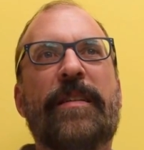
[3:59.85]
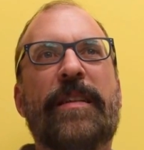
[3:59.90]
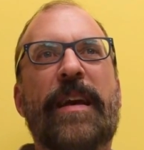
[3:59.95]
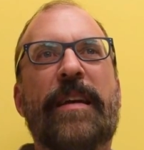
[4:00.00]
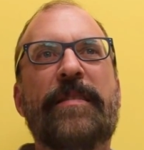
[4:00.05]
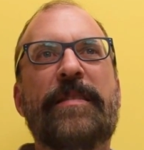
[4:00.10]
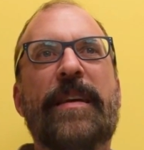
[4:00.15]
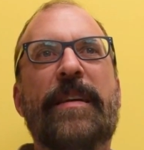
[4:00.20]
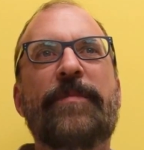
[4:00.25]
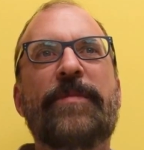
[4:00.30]
A lot
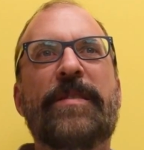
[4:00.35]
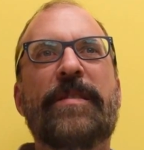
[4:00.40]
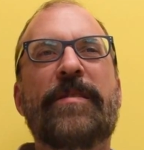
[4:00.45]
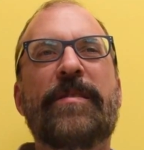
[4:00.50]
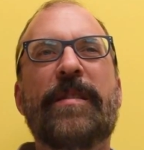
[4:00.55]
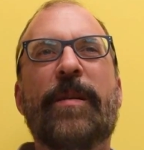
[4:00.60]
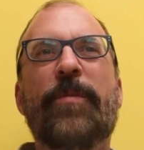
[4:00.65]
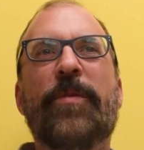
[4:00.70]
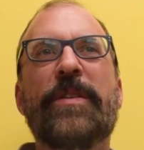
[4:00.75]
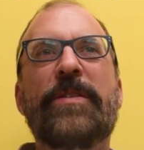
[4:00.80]
of times the
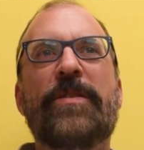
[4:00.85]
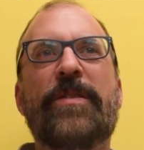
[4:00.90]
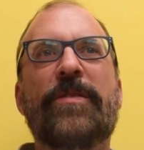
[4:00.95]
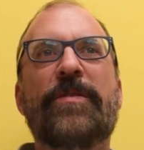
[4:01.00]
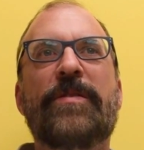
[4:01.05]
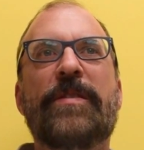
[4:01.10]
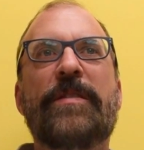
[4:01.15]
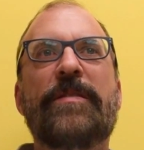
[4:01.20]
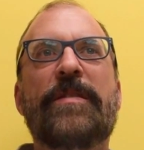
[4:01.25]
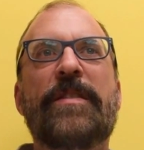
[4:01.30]
summary
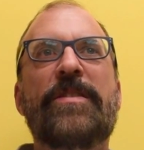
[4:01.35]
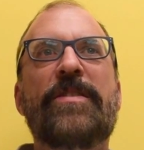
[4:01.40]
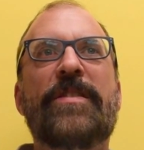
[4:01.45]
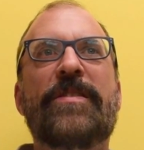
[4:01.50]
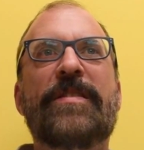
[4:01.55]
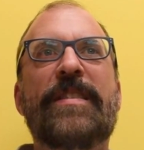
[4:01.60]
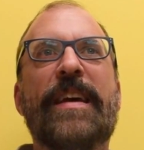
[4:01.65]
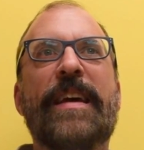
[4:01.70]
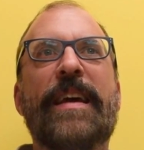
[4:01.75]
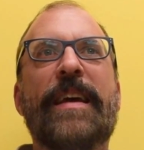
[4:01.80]
turns into
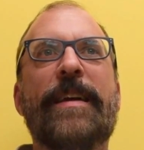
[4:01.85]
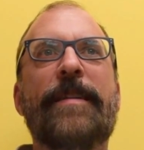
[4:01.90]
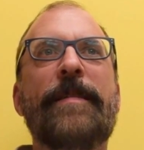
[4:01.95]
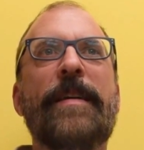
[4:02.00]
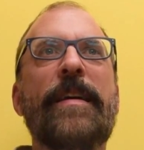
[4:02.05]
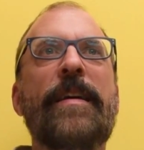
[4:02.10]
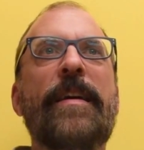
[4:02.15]
just a